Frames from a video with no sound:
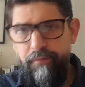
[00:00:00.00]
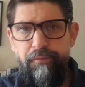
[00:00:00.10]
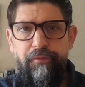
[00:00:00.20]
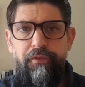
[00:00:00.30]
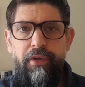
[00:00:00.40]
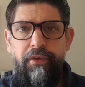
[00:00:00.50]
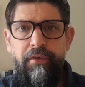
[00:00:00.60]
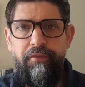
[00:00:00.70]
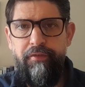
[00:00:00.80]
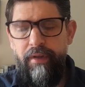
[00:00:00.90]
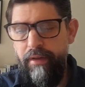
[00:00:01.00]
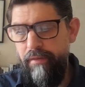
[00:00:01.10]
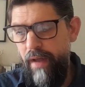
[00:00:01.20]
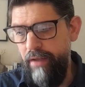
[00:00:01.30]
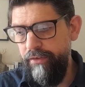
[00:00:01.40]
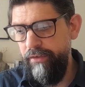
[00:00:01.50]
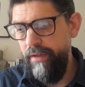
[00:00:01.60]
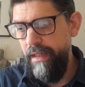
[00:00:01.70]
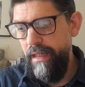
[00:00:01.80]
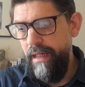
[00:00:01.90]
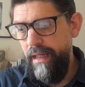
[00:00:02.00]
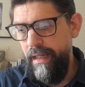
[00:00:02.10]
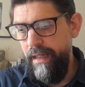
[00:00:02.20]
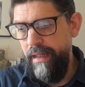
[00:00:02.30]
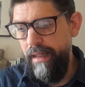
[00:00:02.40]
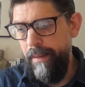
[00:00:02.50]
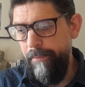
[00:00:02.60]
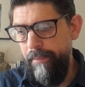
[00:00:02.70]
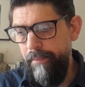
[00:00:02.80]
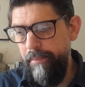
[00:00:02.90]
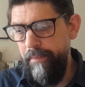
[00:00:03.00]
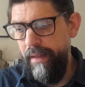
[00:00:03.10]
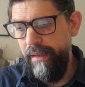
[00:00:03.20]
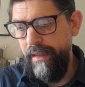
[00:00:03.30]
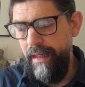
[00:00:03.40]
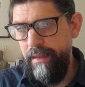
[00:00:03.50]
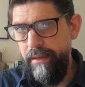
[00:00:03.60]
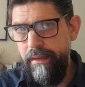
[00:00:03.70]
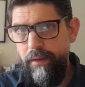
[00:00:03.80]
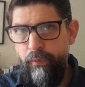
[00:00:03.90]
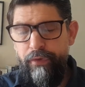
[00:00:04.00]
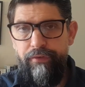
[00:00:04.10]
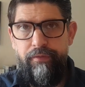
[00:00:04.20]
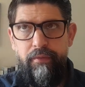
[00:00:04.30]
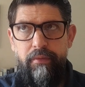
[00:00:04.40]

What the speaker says: for a lot of us. Again, with